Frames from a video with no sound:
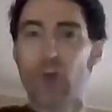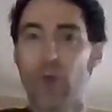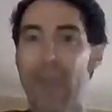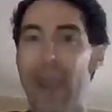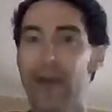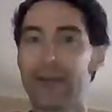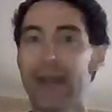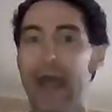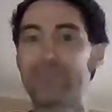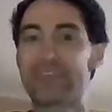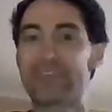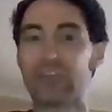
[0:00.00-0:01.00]
old
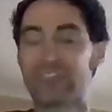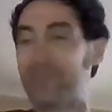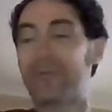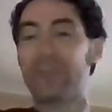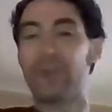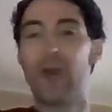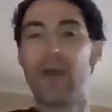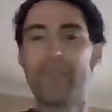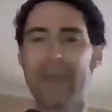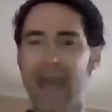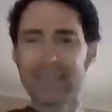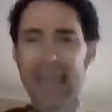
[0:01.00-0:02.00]
paradigm still, some of you.
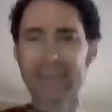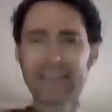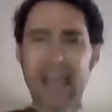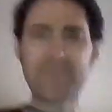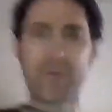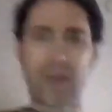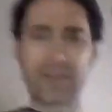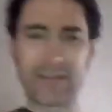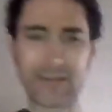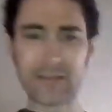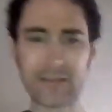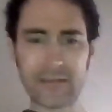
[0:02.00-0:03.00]
Pound that like
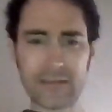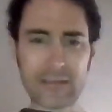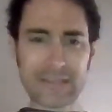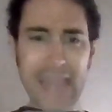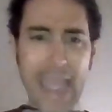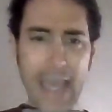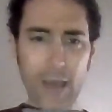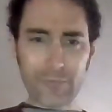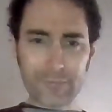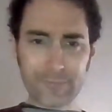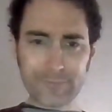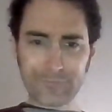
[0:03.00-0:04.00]
button.
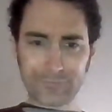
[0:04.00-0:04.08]
Now,